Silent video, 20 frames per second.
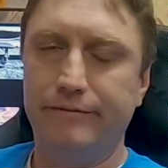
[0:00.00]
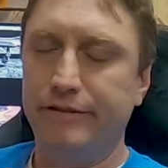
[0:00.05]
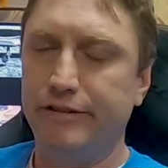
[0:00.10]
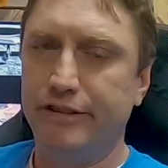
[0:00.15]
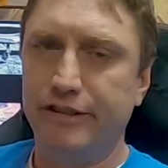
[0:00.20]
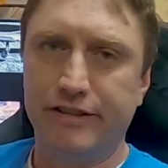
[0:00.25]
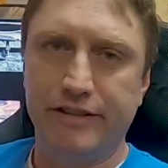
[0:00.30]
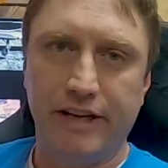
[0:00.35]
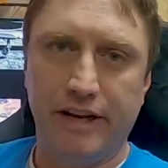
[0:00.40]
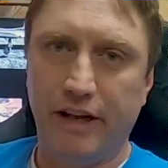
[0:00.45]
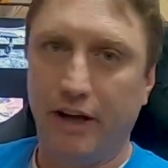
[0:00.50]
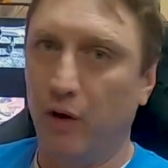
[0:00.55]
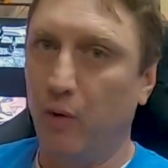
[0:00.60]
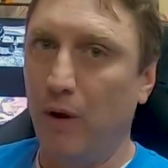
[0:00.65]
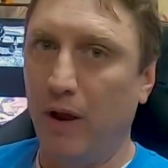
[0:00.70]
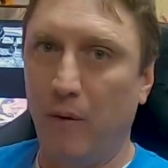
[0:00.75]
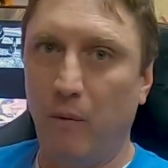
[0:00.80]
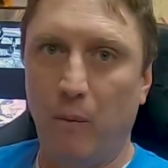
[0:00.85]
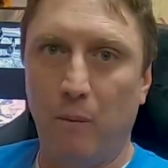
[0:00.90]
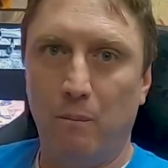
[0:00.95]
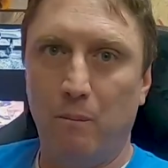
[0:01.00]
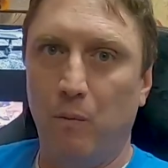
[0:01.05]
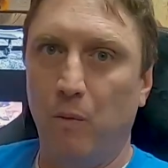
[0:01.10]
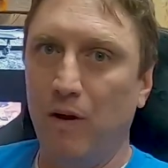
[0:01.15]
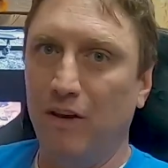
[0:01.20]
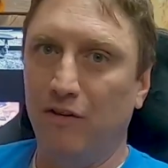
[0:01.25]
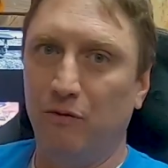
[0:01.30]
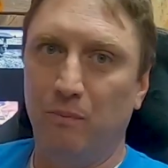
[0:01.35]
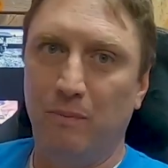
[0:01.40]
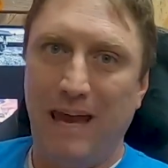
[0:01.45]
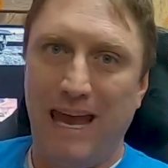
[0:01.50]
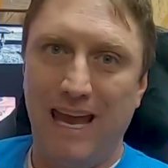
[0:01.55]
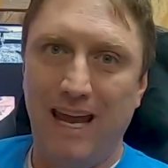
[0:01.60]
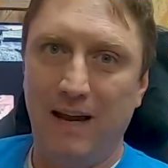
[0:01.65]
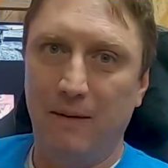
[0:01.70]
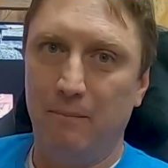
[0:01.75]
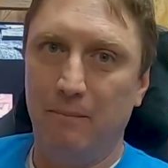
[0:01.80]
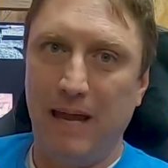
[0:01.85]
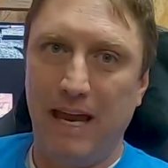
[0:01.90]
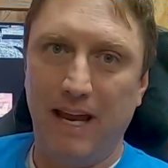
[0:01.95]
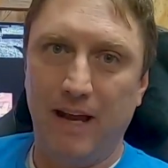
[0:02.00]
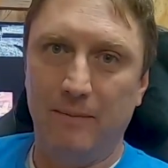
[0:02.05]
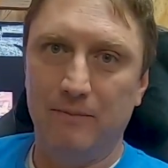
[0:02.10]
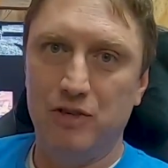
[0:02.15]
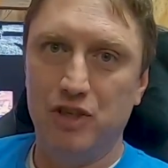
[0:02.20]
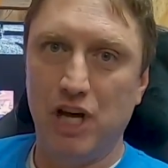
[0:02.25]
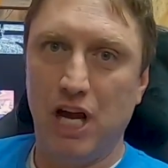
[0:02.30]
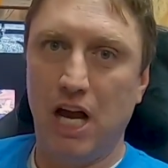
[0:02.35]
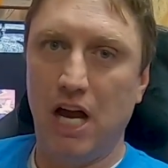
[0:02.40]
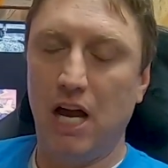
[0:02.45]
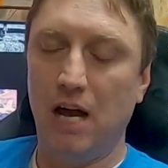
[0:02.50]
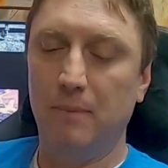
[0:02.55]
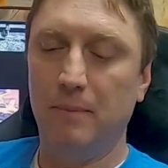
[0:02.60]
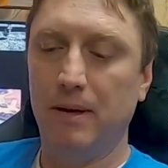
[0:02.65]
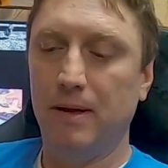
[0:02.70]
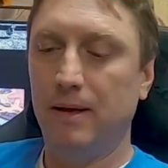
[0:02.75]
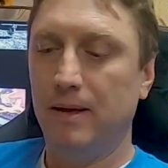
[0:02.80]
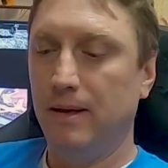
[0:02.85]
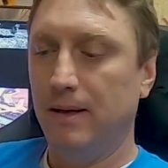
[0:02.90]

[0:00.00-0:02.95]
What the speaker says: Just did a quick whiz bang up job